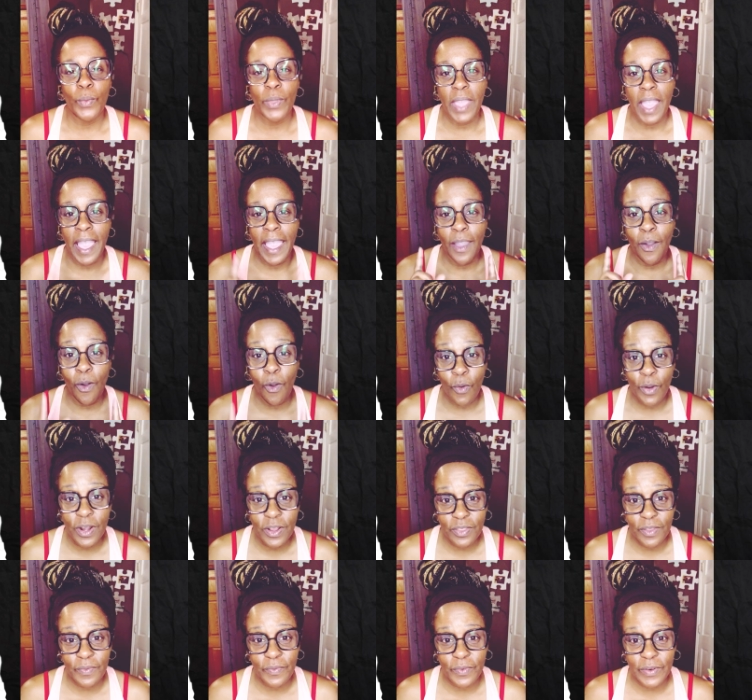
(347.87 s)
I ordered
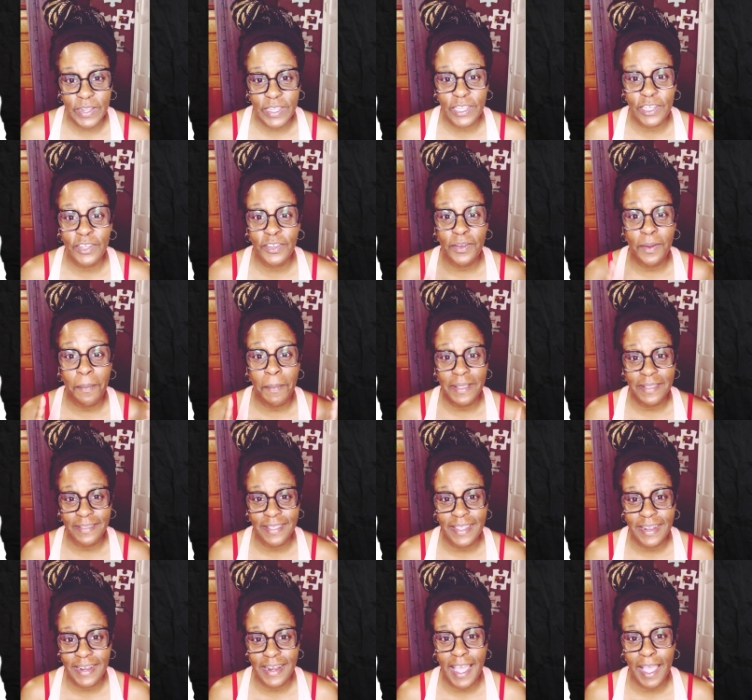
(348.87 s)
the fridge. My
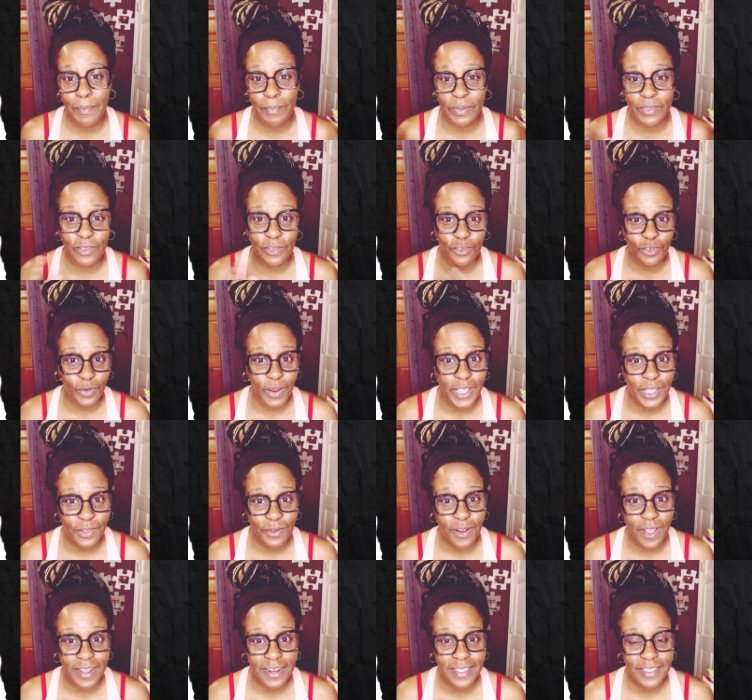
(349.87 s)
son and I put the trailer
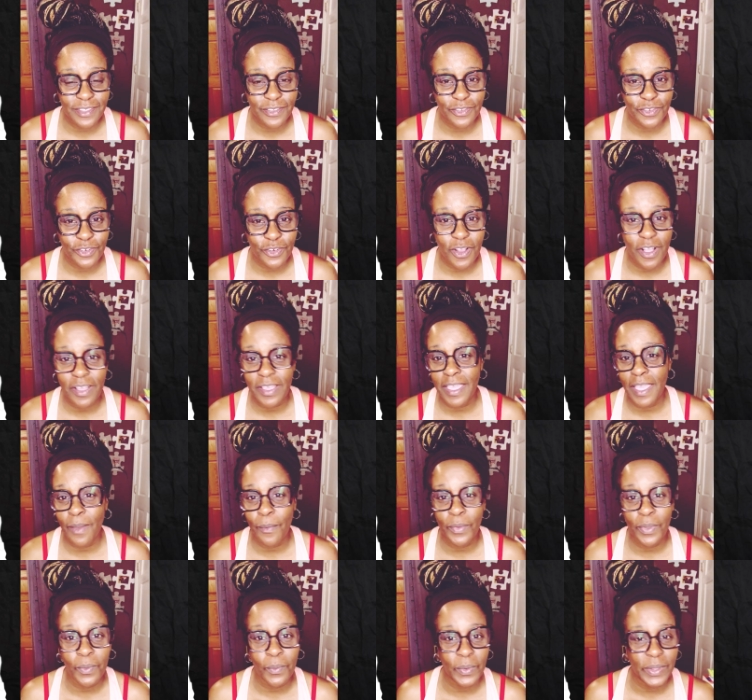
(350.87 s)
on his truck and
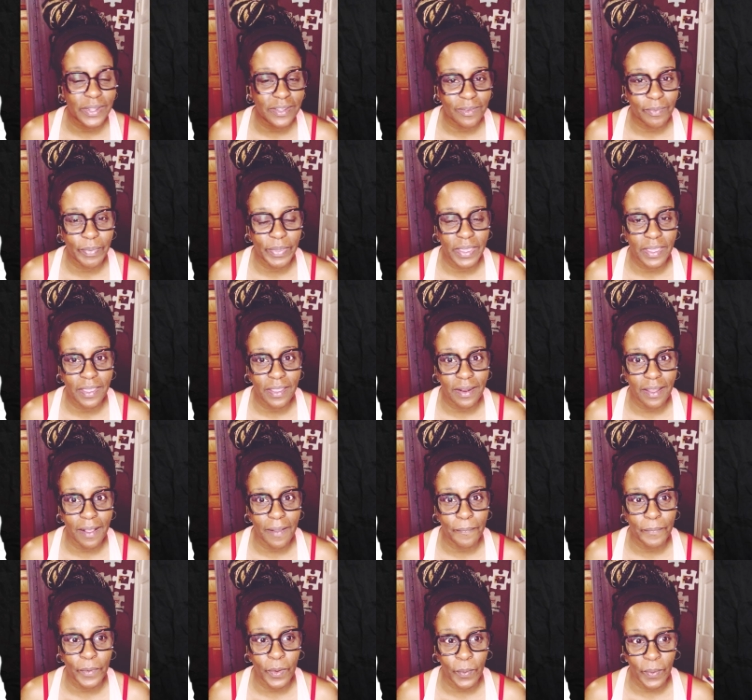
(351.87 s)
we went to pick it up.
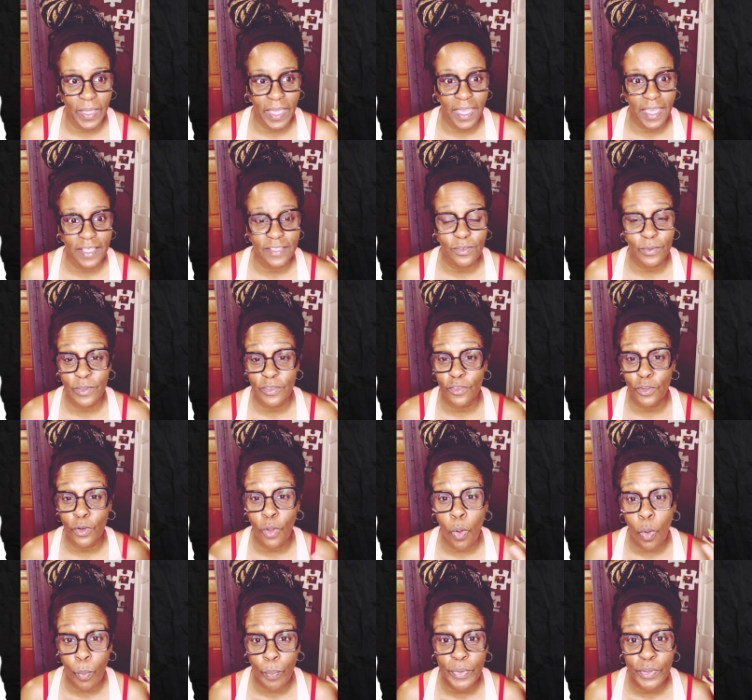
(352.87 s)
Okay, so it's an
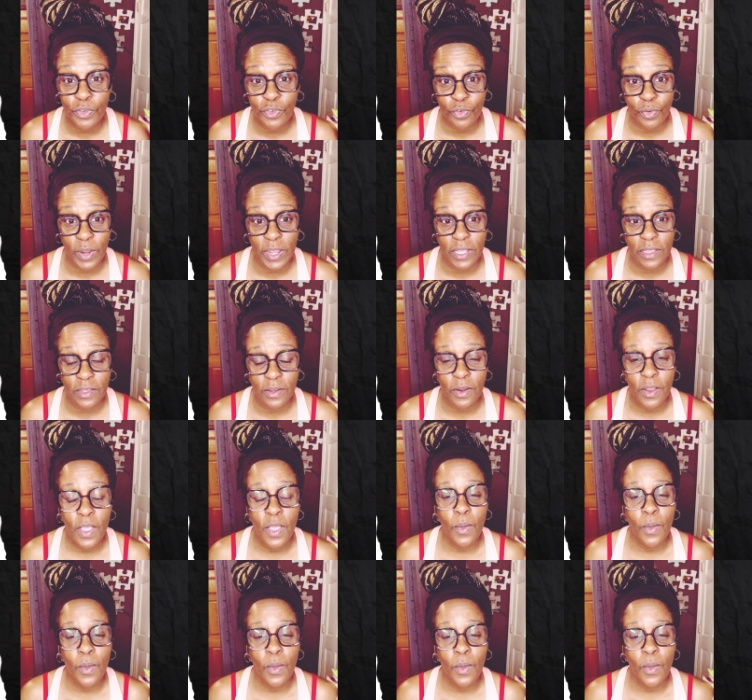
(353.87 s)
open trailer.